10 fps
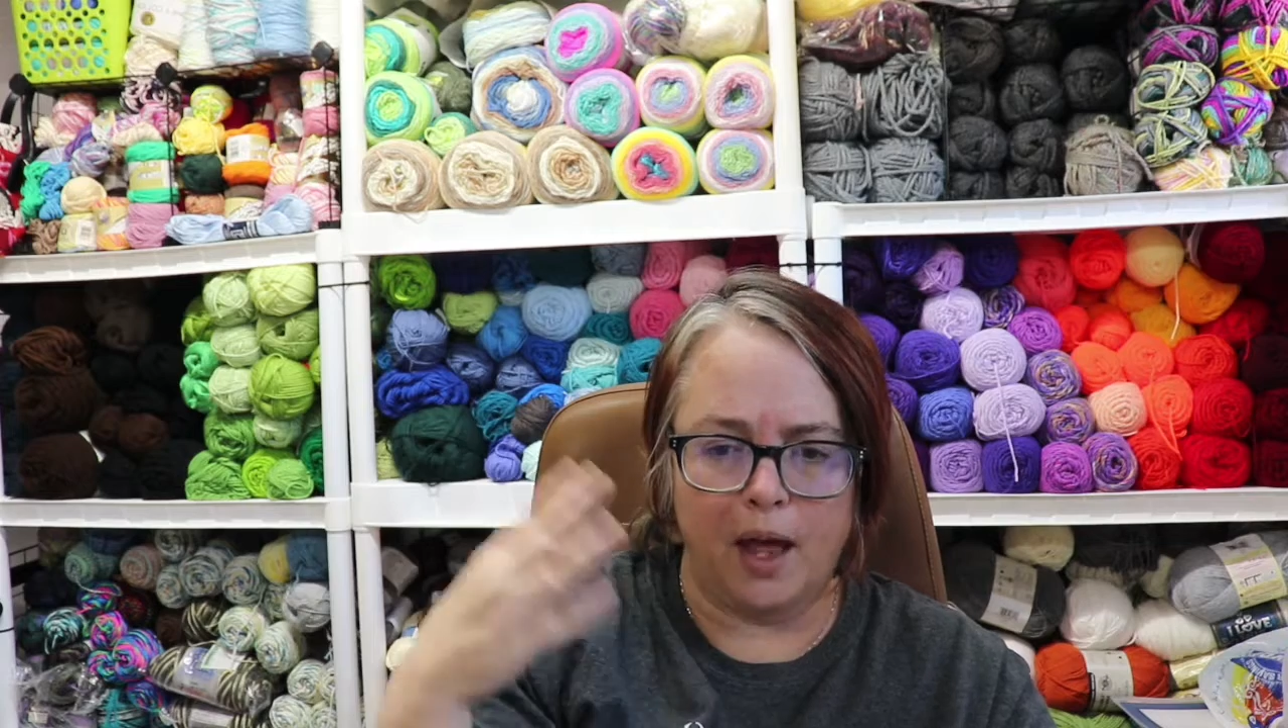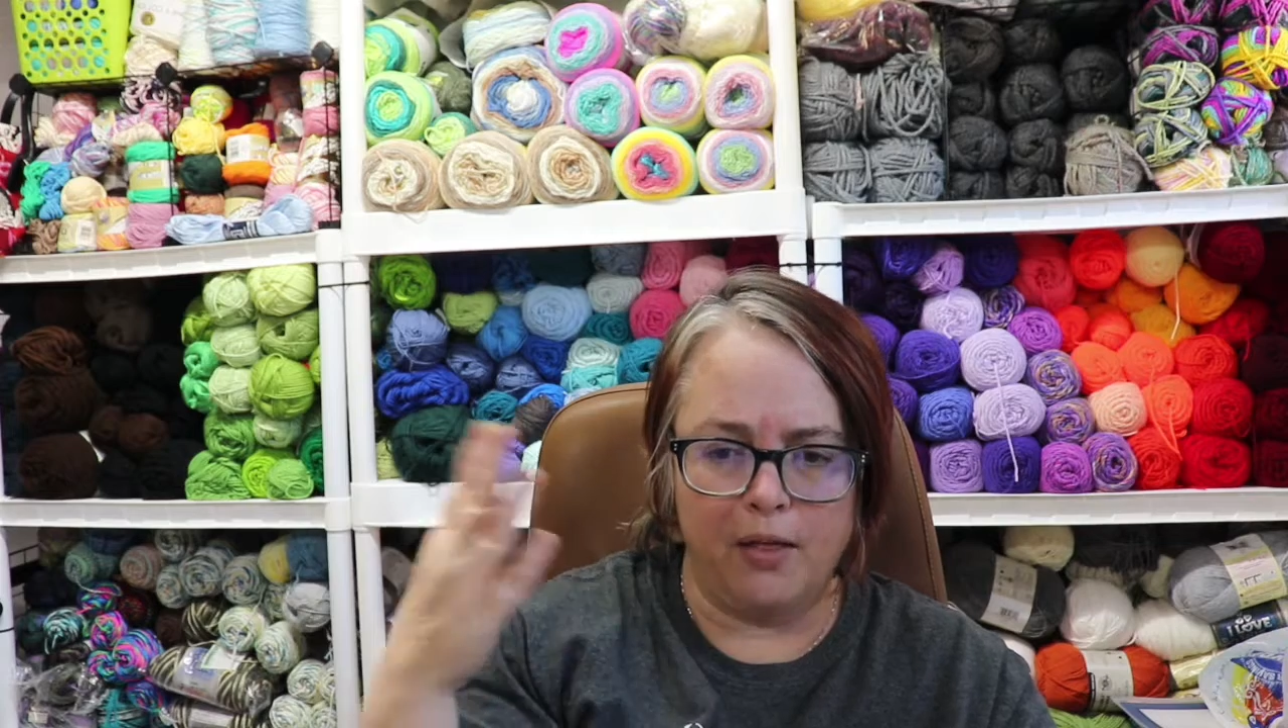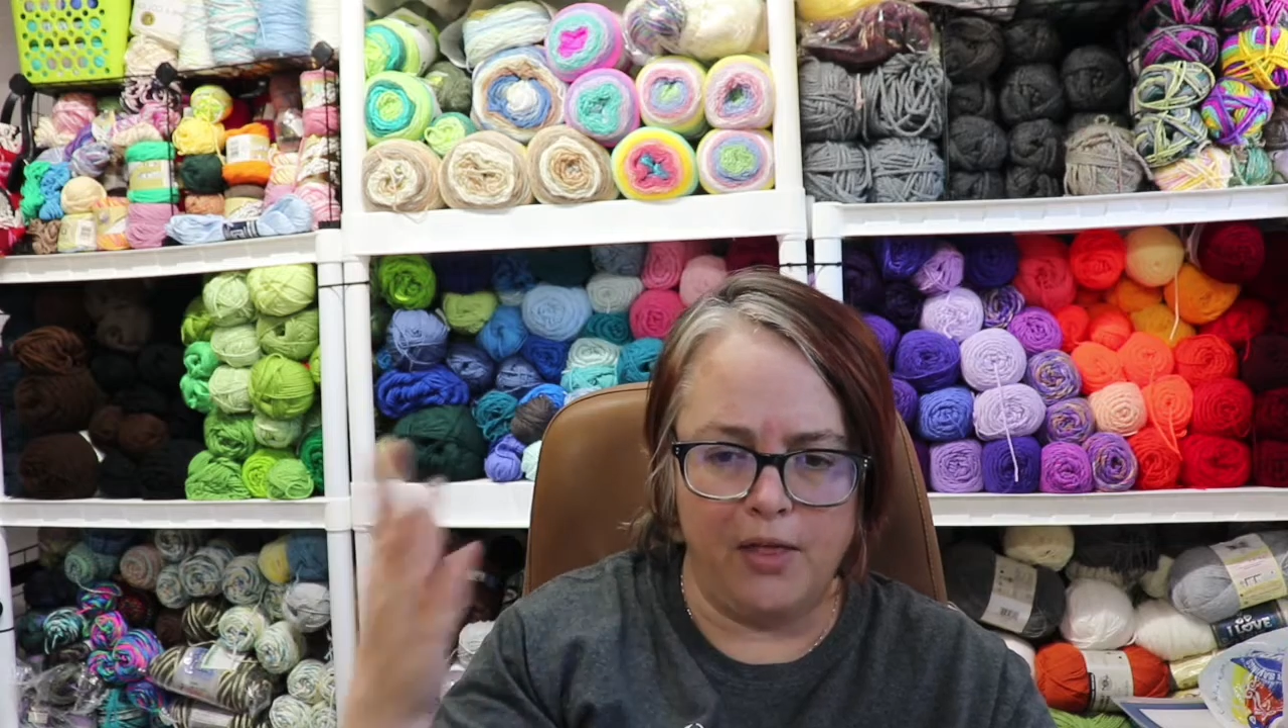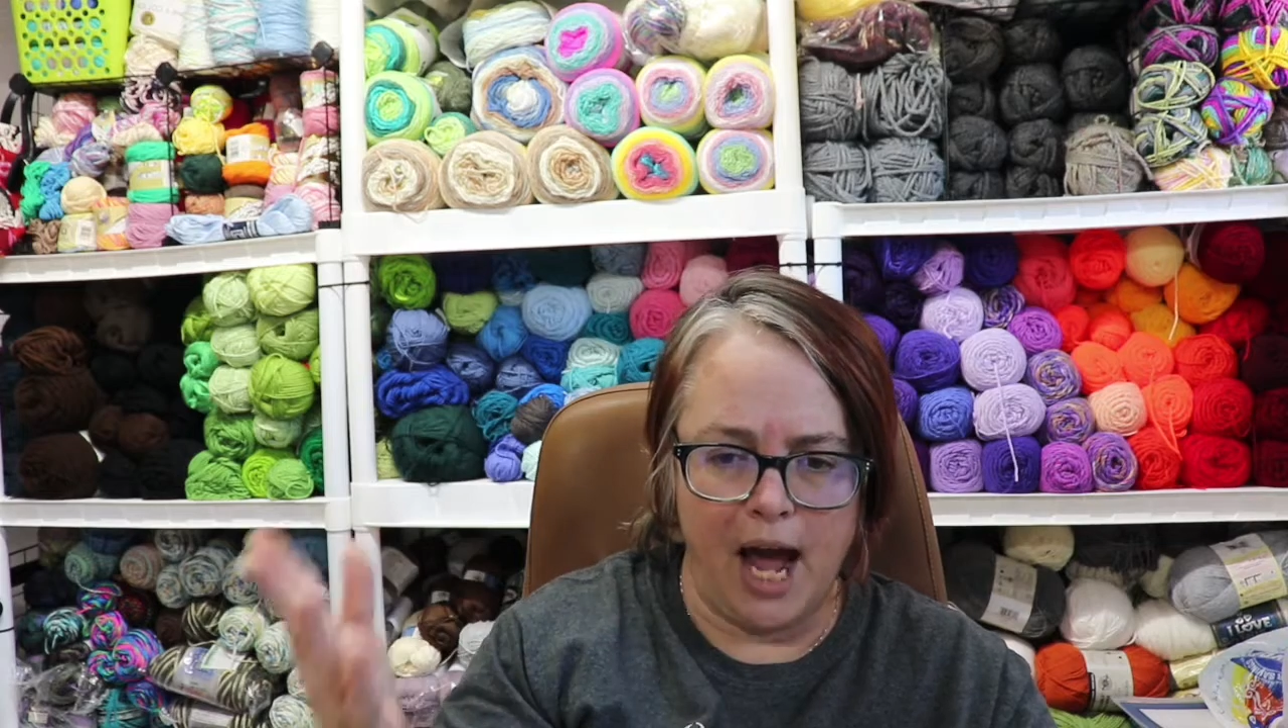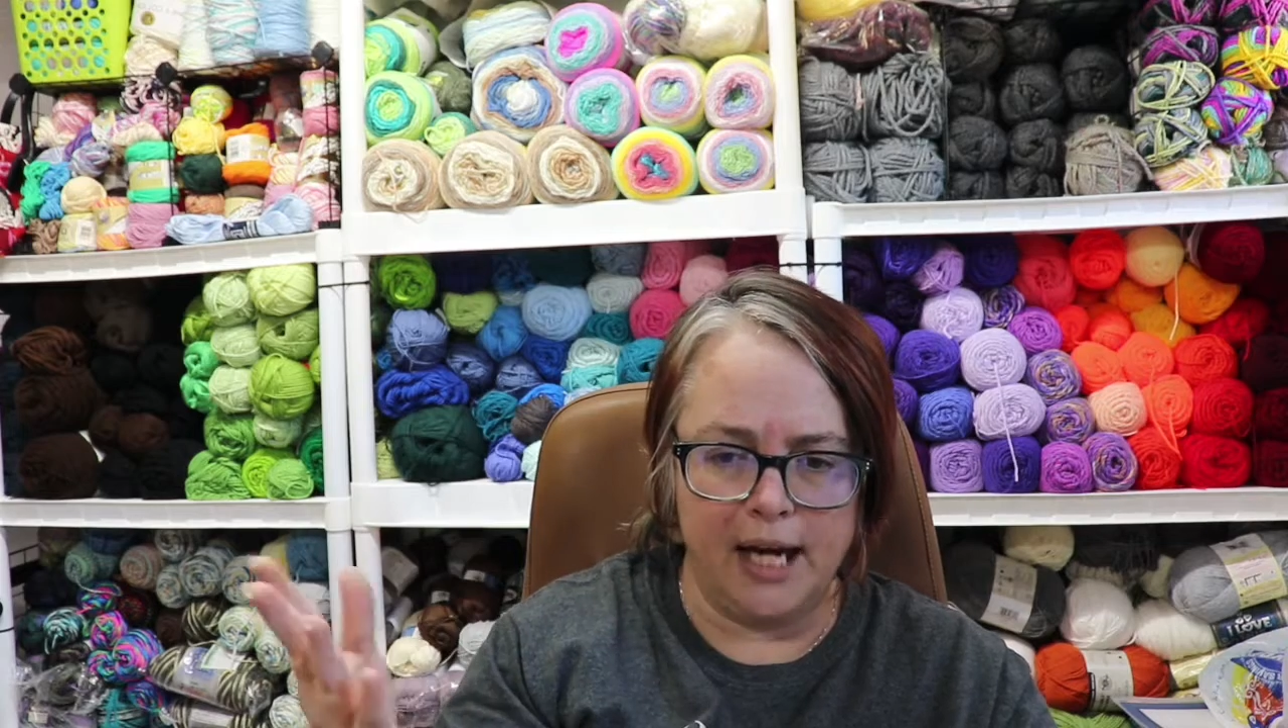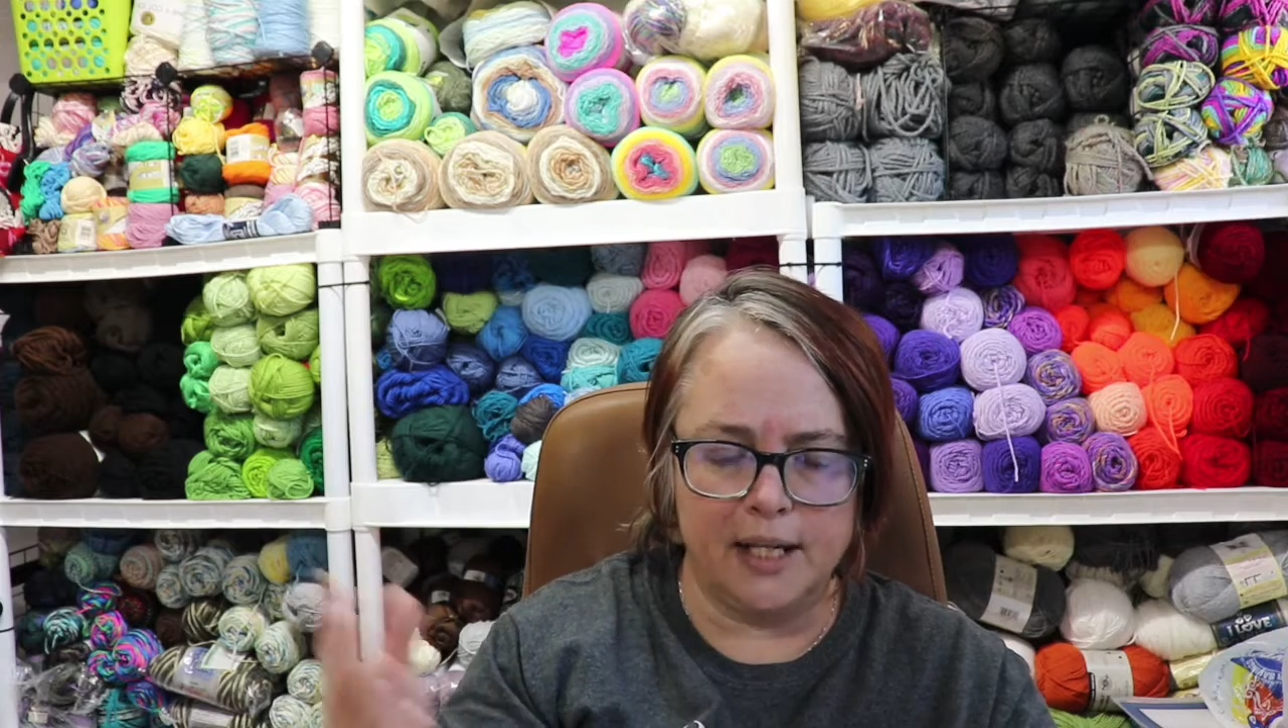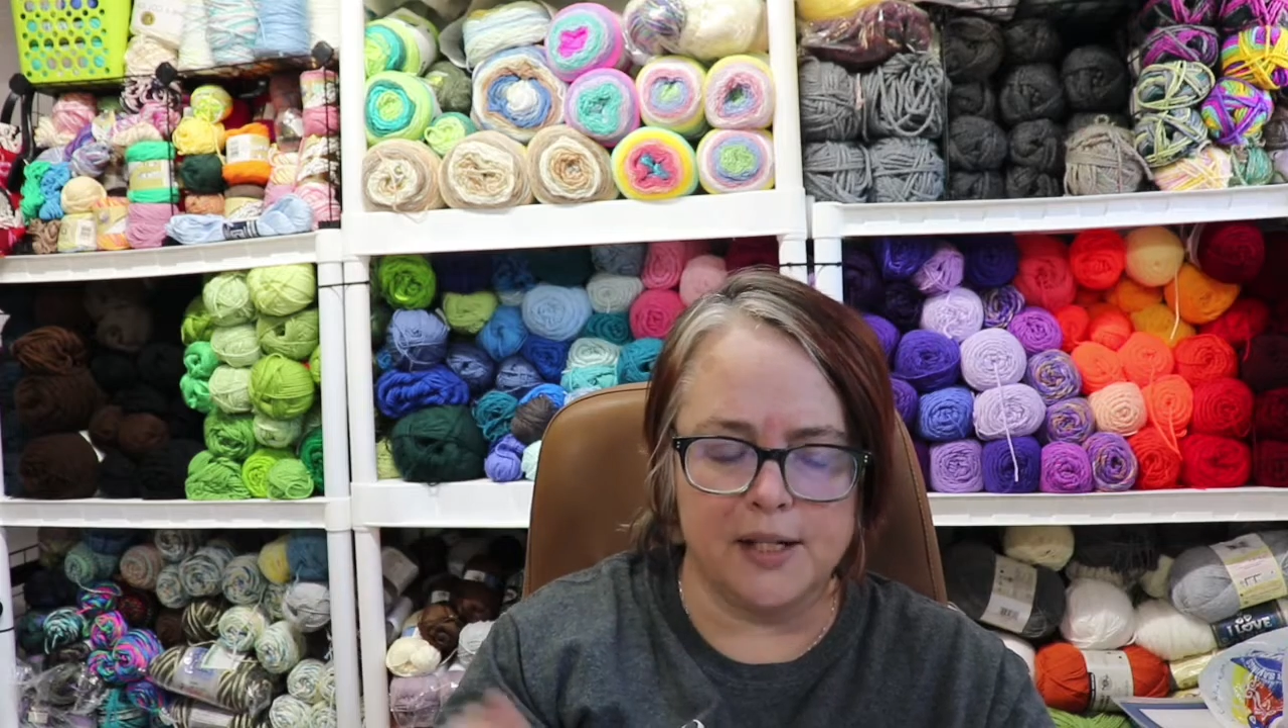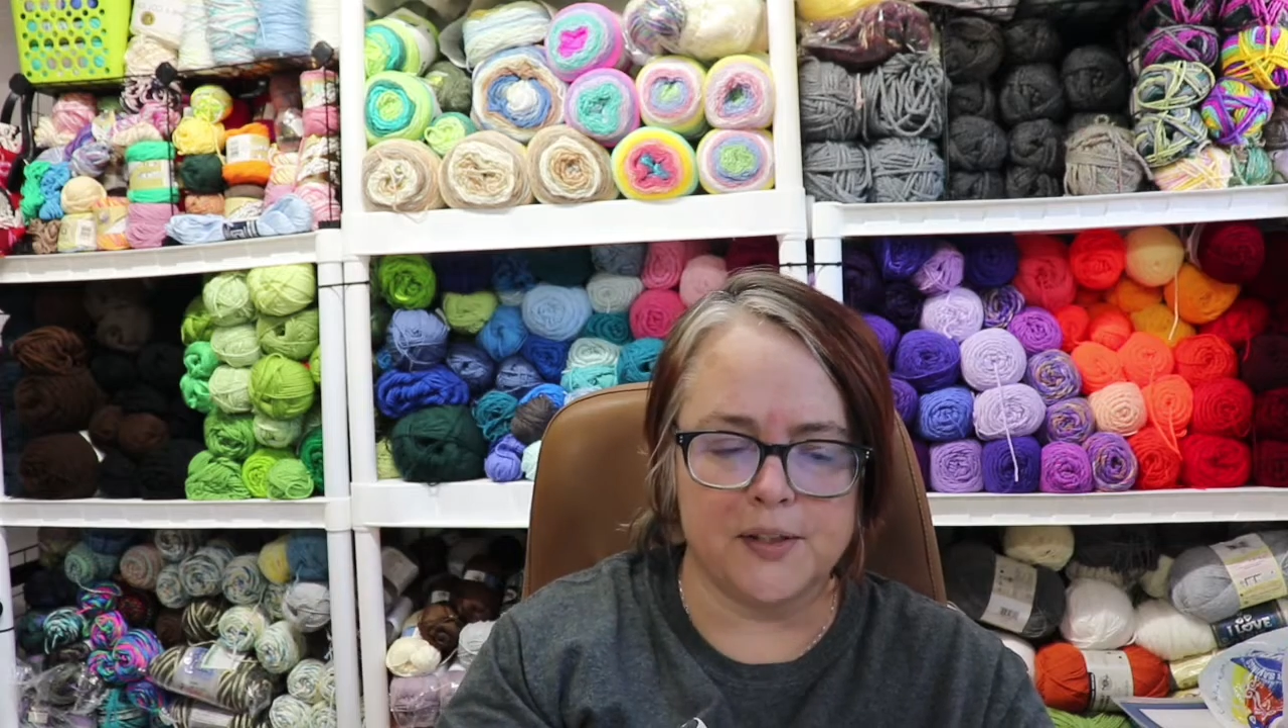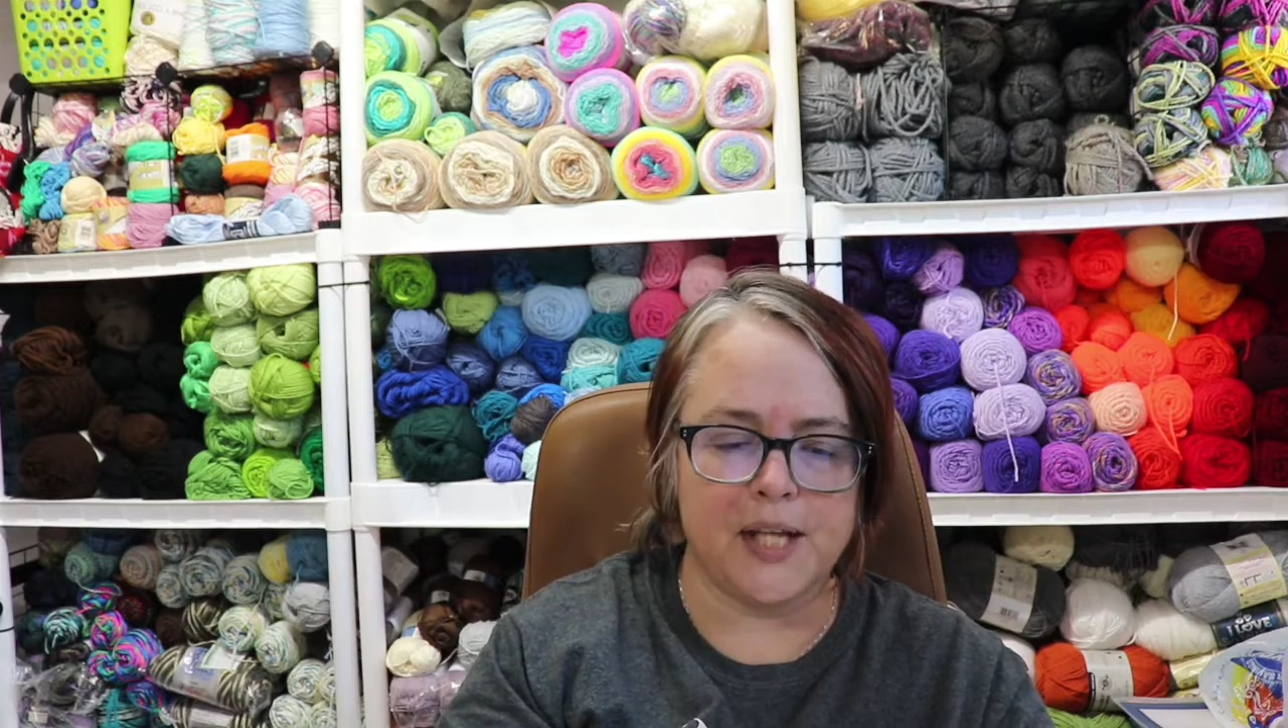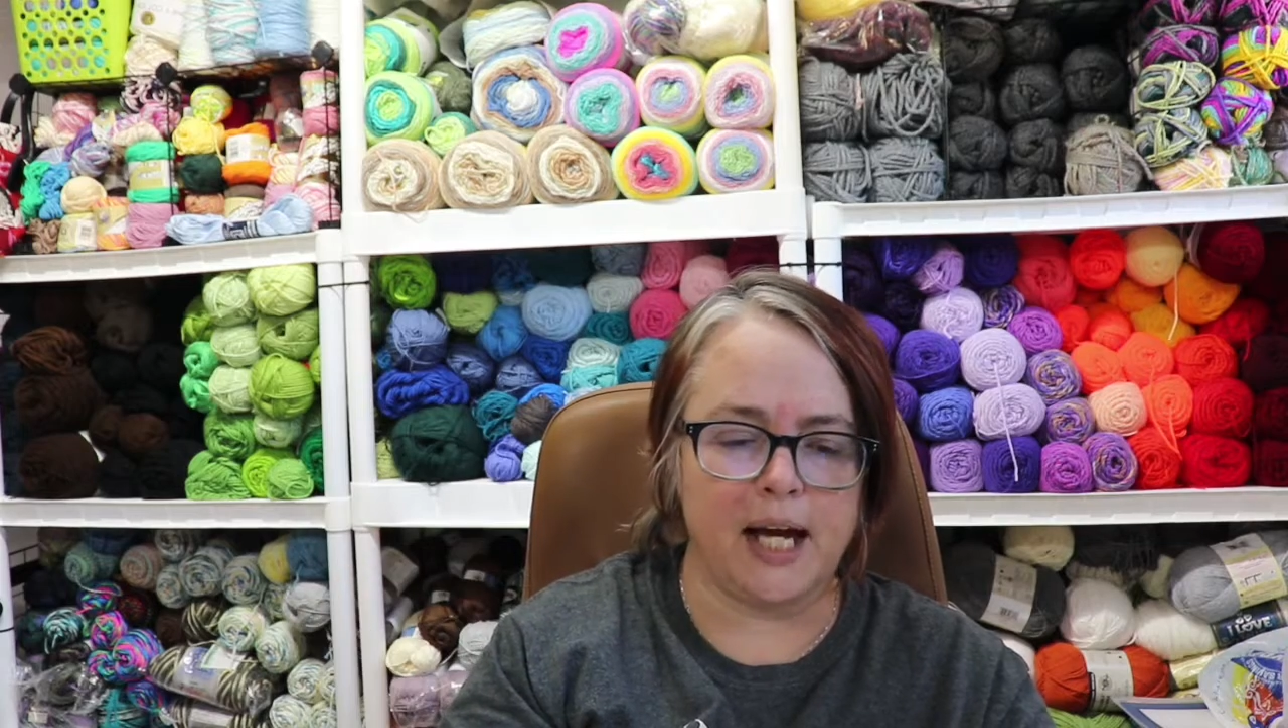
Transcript: that is,